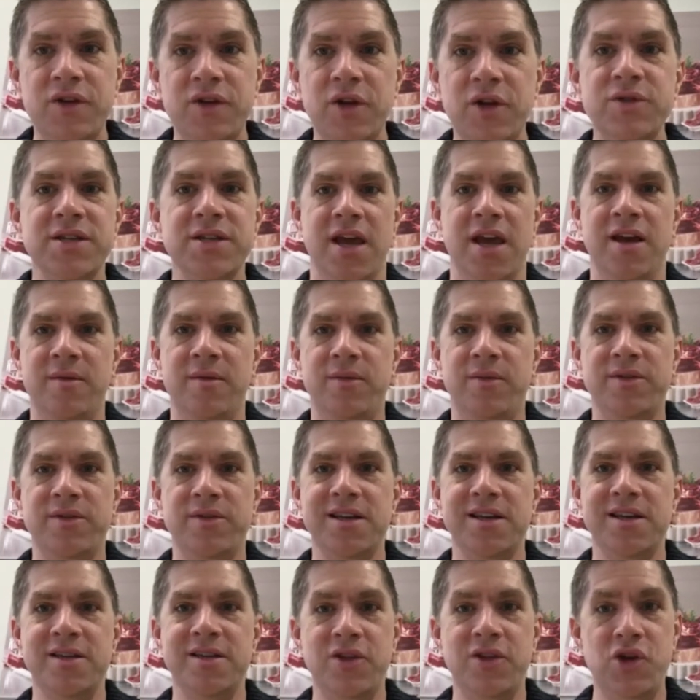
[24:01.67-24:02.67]
of those
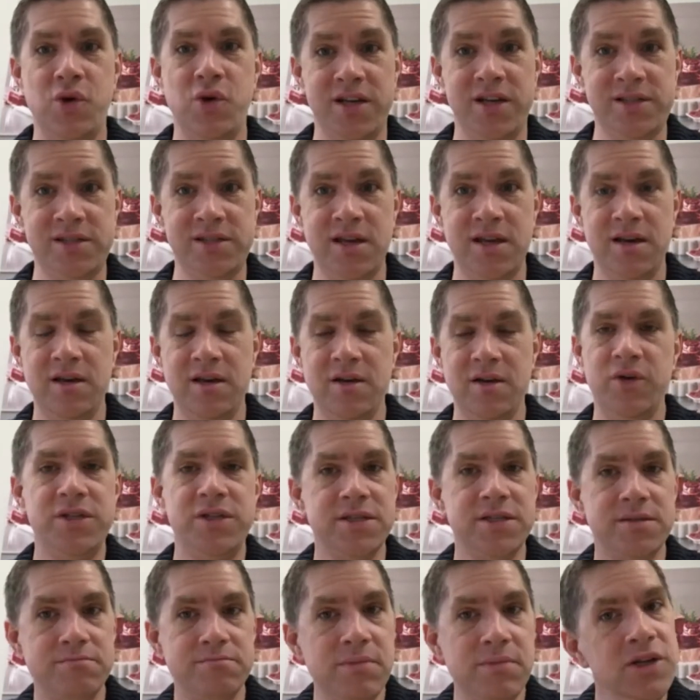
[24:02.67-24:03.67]
animals in the US,
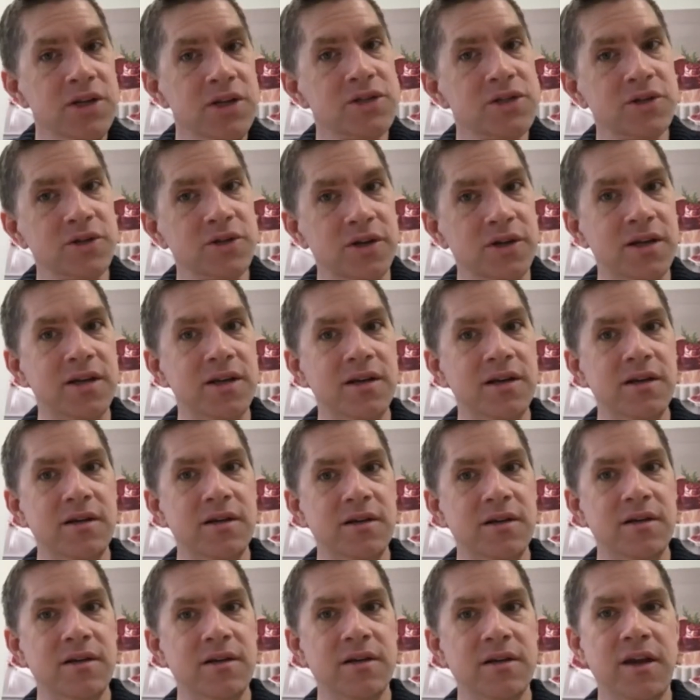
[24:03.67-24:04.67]
which is minuscule
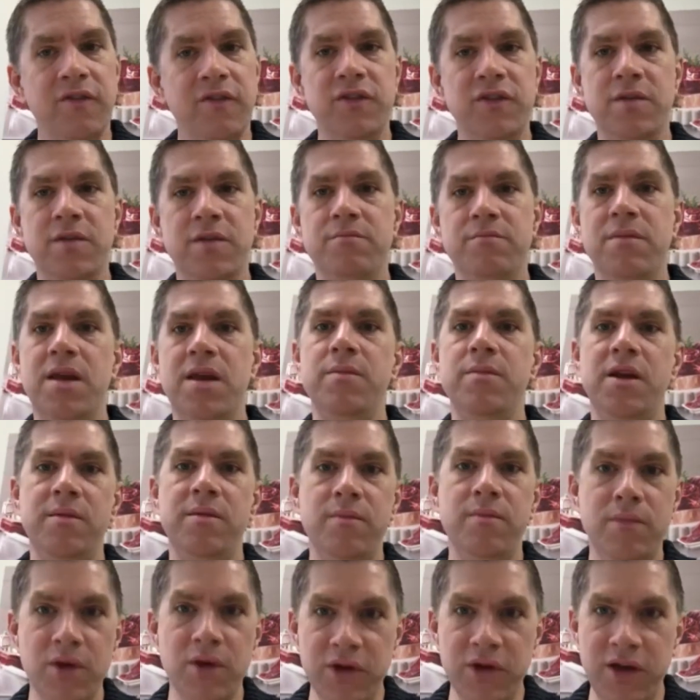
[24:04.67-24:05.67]
given the many,
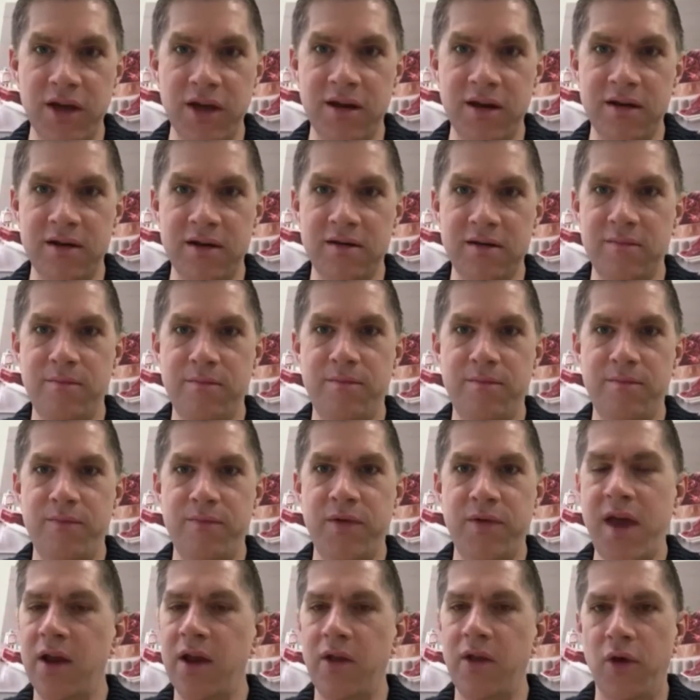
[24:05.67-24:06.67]
many million
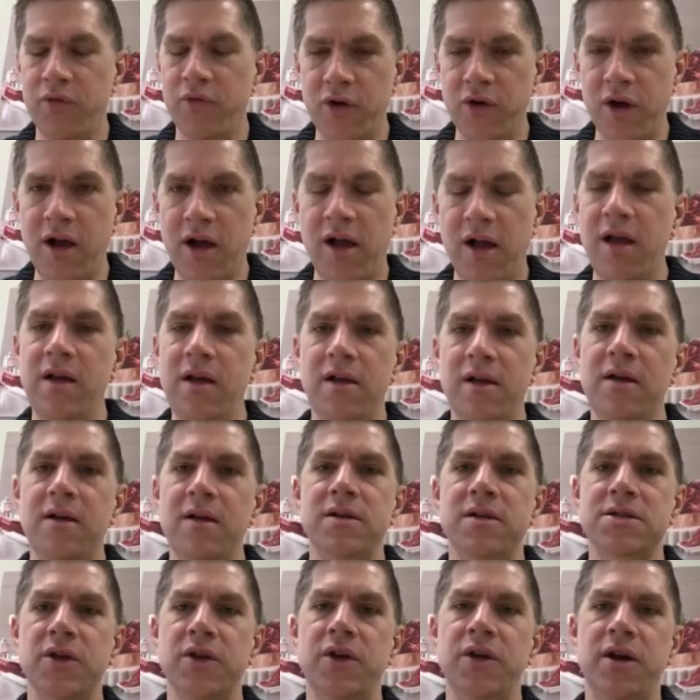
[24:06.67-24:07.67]
cattle overall.
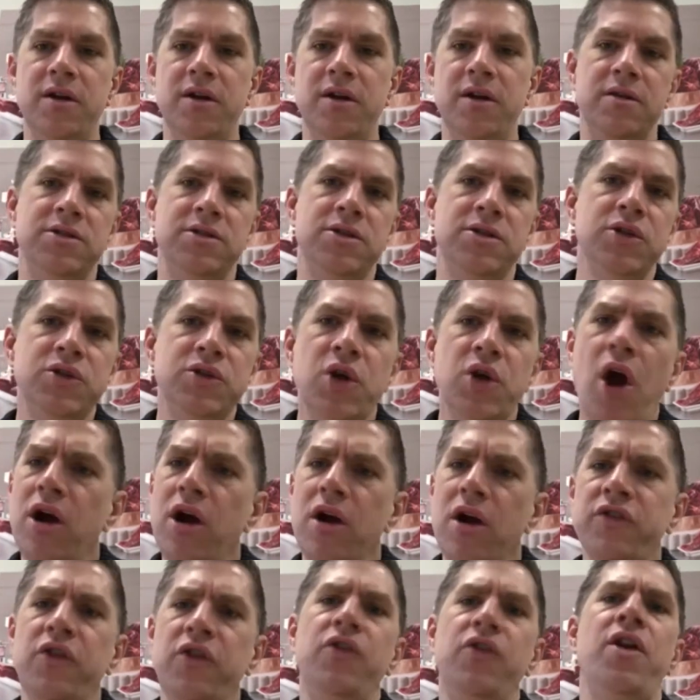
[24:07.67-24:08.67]
So it's
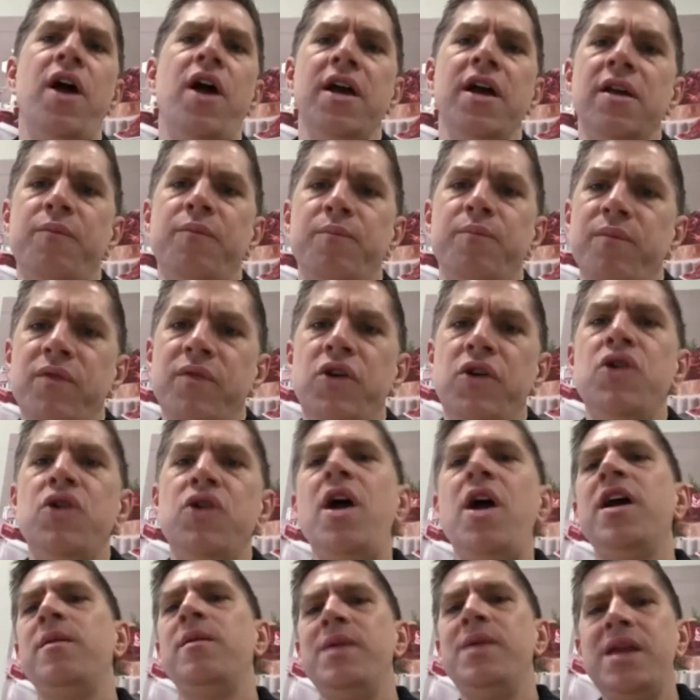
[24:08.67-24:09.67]
hard. So you're not gonna
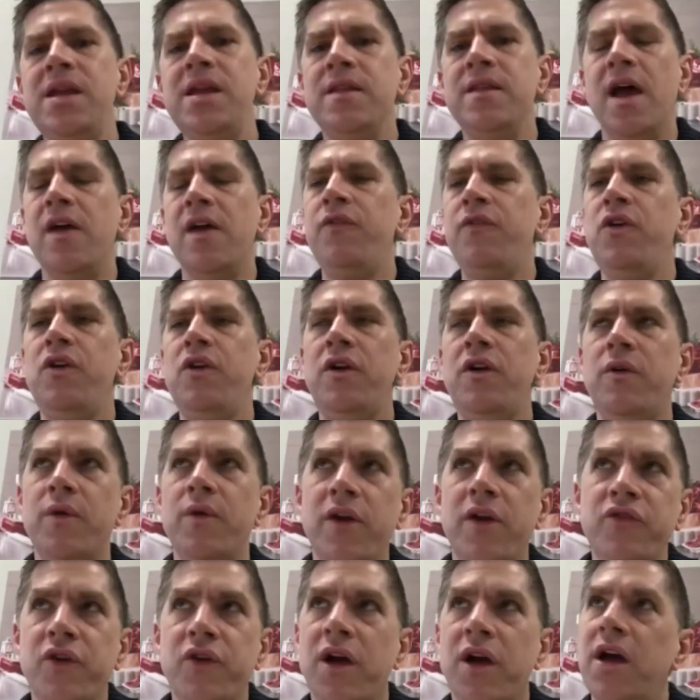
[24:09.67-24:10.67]
be eating that. If you're in a
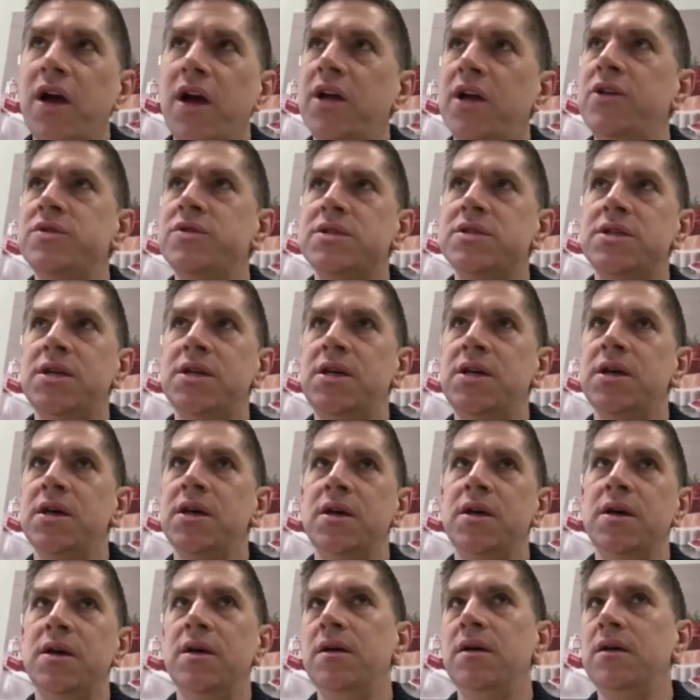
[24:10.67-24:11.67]
restaurant and you see,
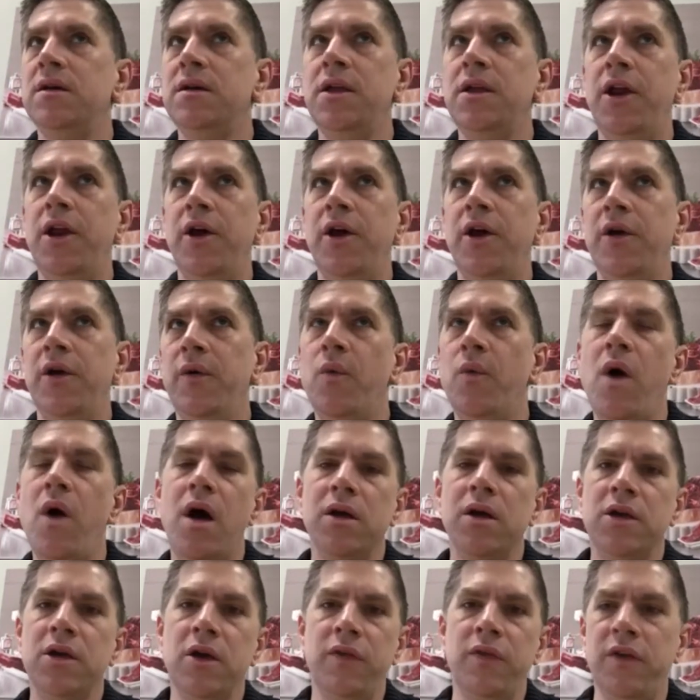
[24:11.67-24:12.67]

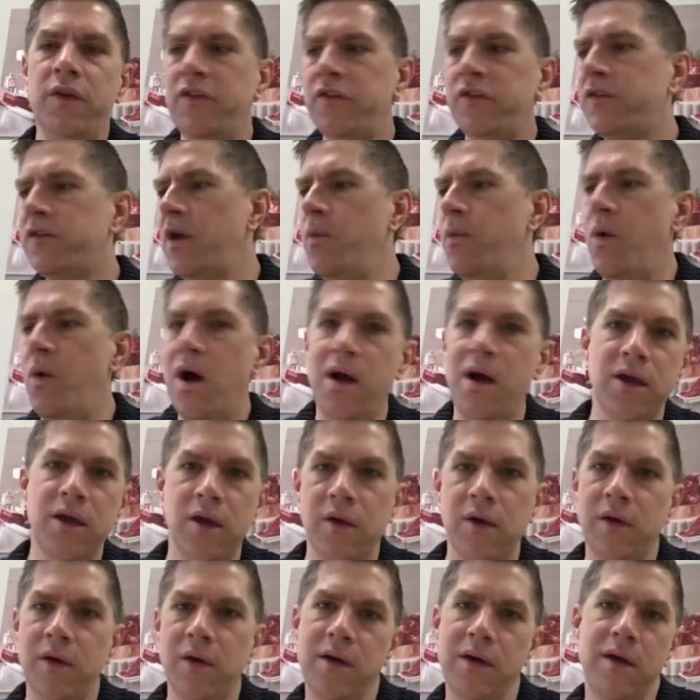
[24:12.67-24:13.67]
Wagyu and they just say
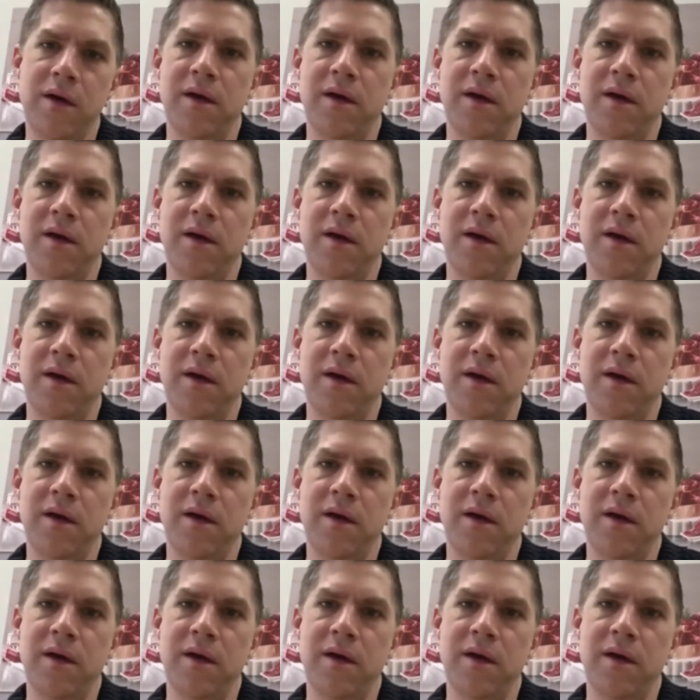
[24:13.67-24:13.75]
Wagyu,